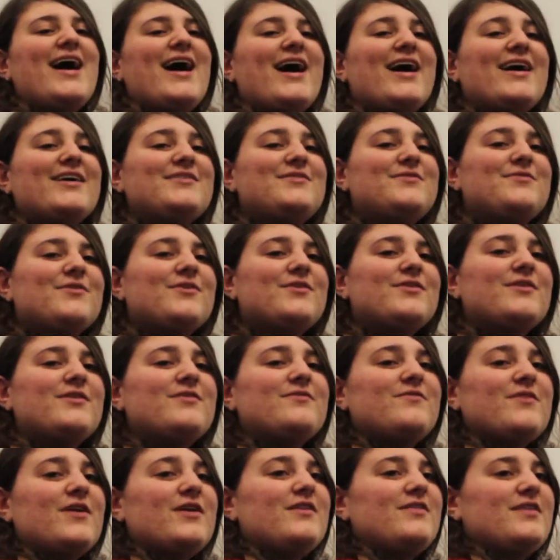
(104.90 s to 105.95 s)
As for
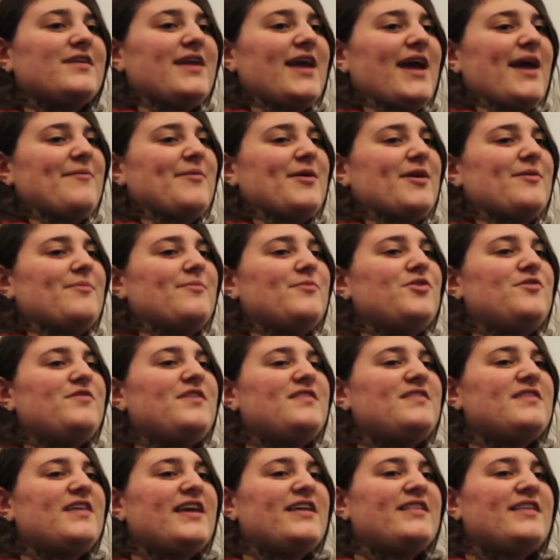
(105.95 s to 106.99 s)
in front of the camera,
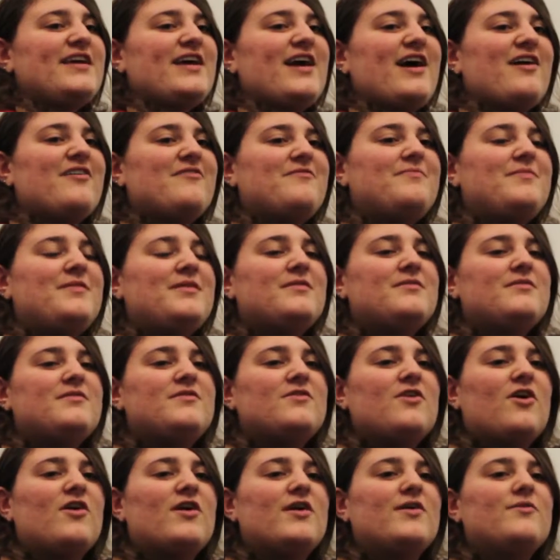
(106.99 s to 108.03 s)
movies lately have been
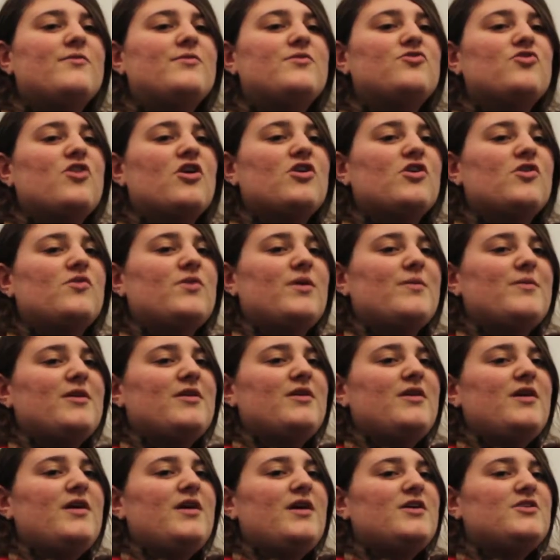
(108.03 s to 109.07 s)
starring stronger women.
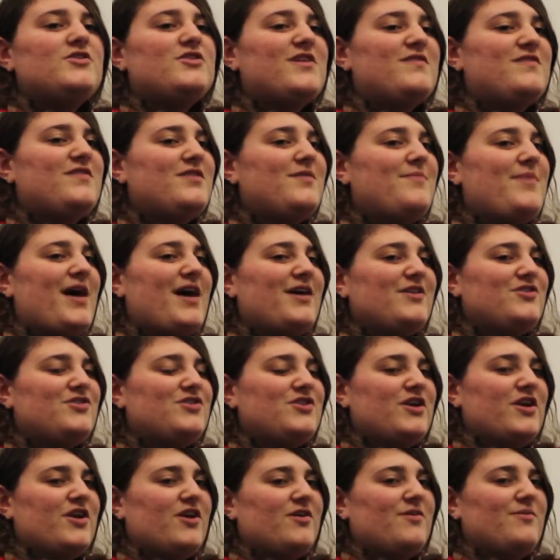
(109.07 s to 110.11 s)
Just in the past
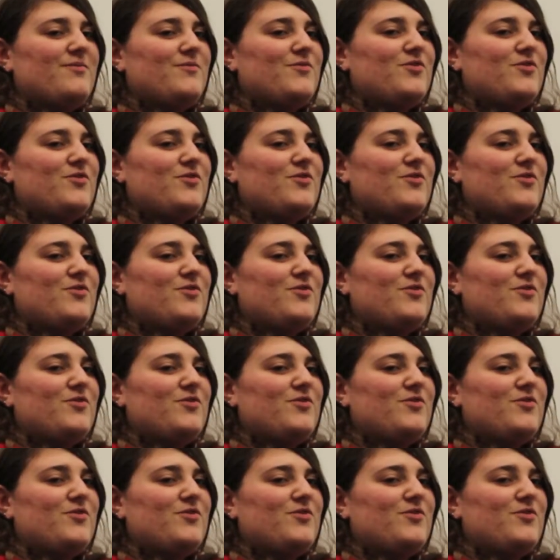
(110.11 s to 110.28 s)
year,